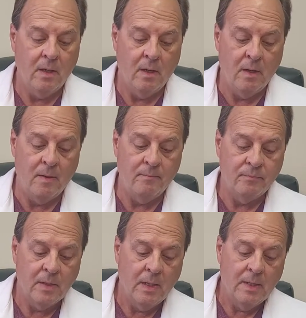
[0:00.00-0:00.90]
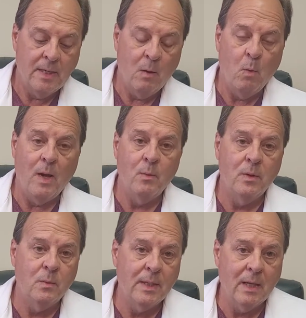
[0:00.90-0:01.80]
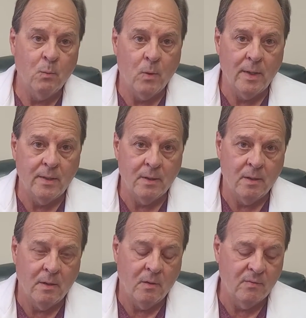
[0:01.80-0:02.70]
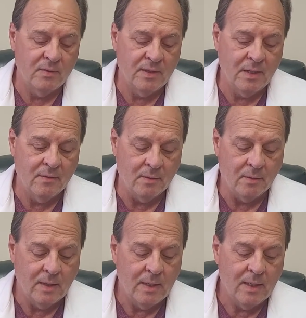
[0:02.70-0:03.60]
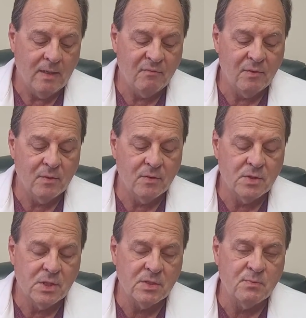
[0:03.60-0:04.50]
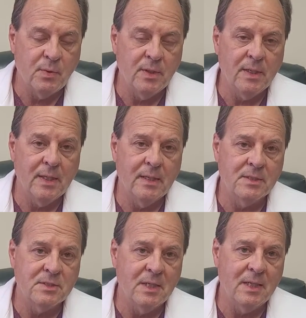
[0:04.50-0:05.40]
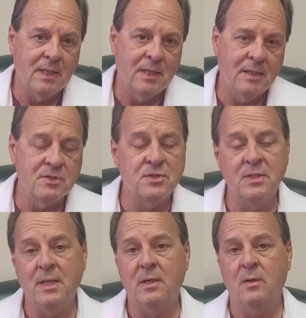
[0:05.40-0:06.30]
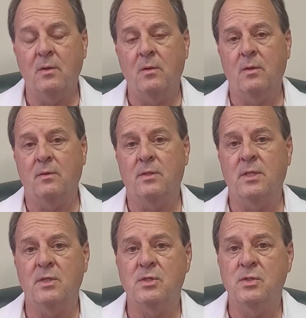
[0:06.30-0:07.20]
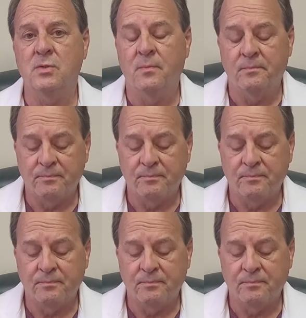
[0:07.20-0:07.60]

Now, why would we get one over the other? If you're just putting it, say, in a sneaker or a tennis shoe,